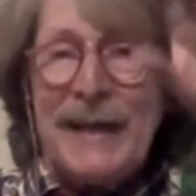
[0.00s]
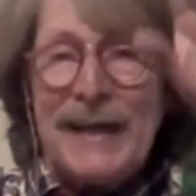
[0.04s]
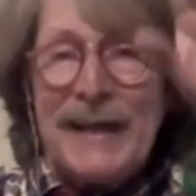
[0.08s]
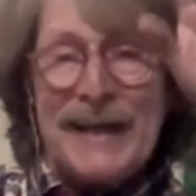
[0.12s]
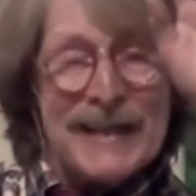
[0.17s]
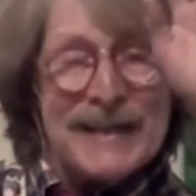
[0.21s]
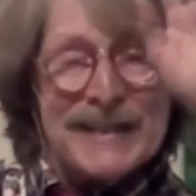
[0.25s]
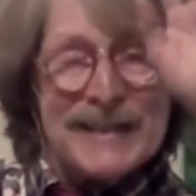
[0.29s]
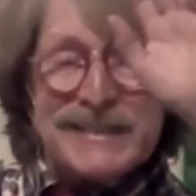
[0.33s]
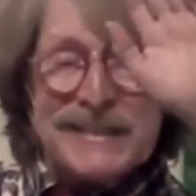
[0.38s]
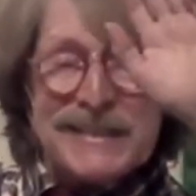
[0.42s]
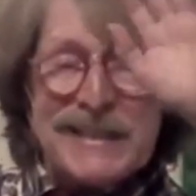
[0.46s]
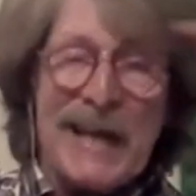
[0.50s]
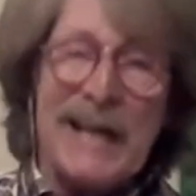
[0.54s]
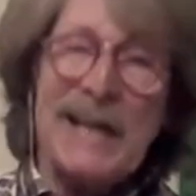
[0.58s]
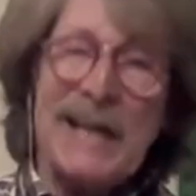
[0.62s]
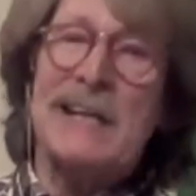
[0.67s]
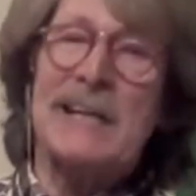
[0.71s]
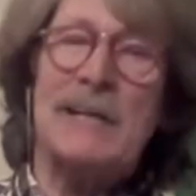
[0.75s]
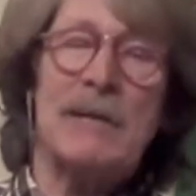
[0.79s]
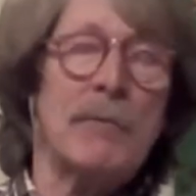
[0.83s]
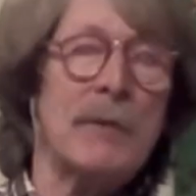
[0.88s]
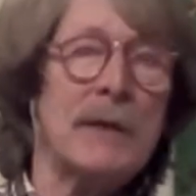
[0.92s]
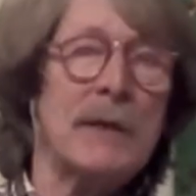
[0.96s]

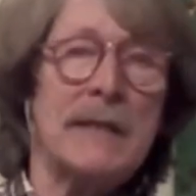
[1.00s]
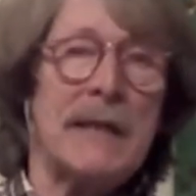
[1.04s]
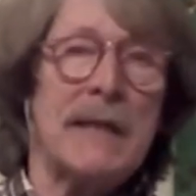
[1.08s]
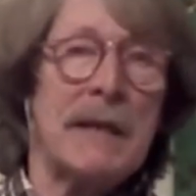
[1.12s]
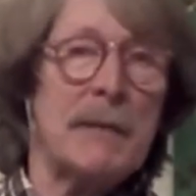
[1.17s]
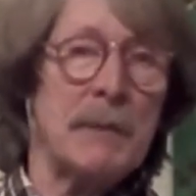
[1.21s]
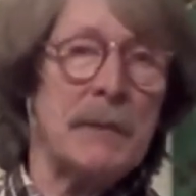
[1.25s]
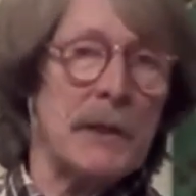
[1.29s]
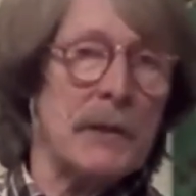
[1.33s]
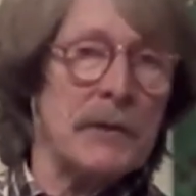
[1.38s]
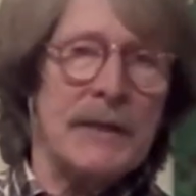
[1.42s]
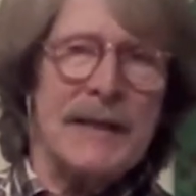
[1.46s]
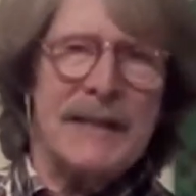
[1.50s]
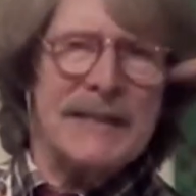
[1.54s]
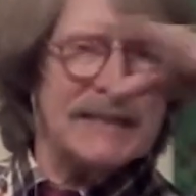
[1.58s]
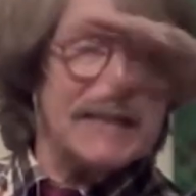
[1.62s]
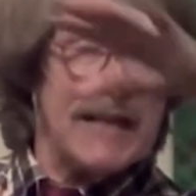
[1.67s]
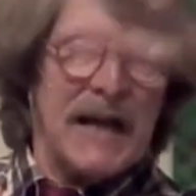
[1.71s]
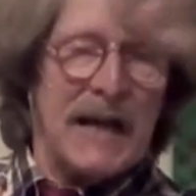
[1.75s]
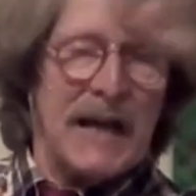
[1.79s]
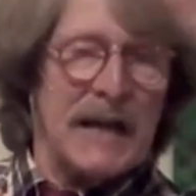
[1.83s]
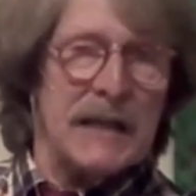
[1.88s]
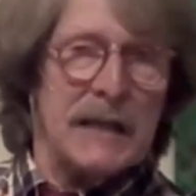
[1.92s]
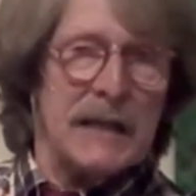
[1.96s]
Exactly what they built.
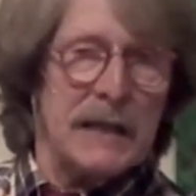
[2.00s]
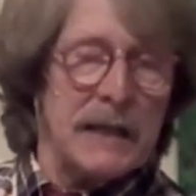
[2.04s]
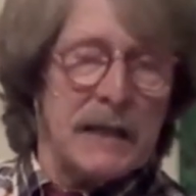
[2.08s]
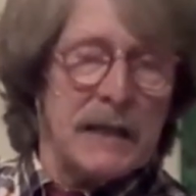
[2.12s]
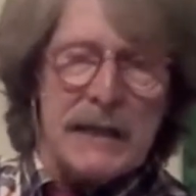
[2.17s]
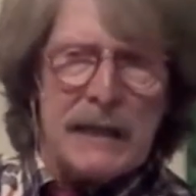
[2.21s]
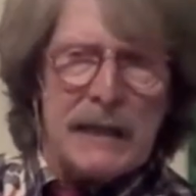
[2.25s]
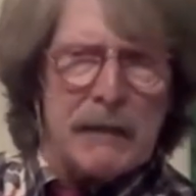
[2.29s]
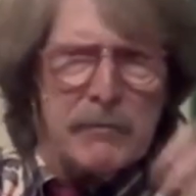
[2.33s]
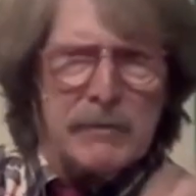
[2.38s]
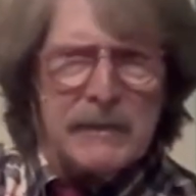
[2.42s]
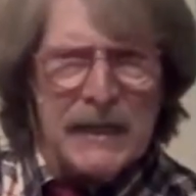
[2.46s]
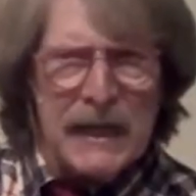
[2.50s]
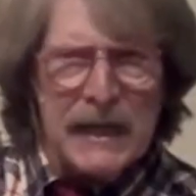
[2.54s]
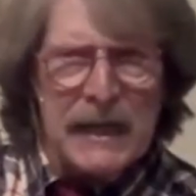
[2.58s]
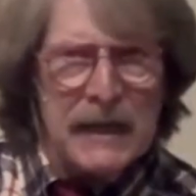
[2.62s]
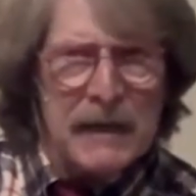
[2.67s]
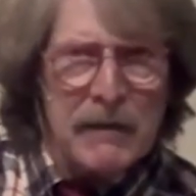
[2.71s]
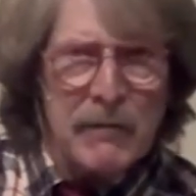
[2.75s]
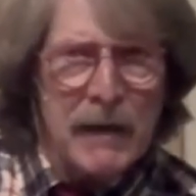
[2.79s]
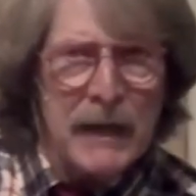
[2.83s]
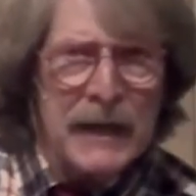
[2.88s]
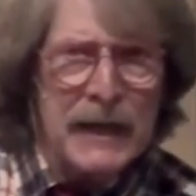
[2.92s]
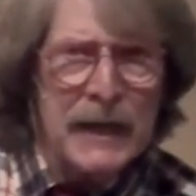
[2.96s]
Exactly. They were taking
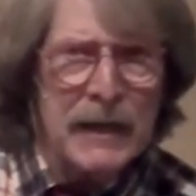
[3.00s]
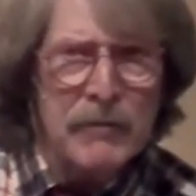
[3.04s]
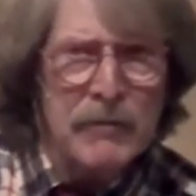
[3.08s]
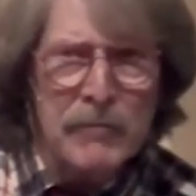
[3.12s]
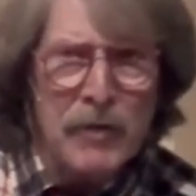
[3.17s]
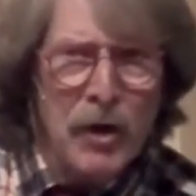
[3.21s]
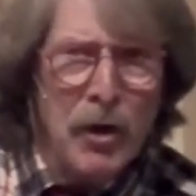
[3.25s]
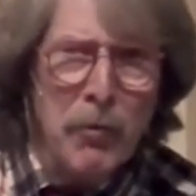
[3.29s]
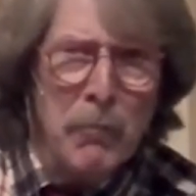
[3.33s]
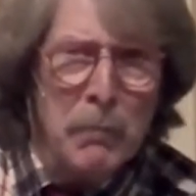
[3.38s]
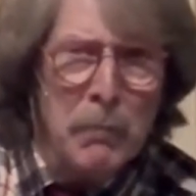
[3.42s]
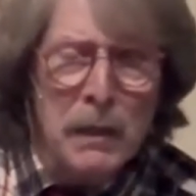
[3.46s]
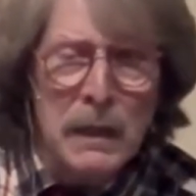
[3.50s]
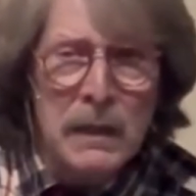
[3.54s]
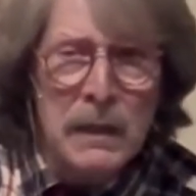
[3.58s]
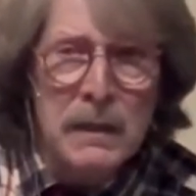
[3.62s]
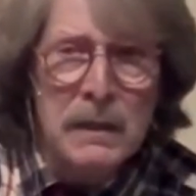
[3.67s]
it right out of Rome.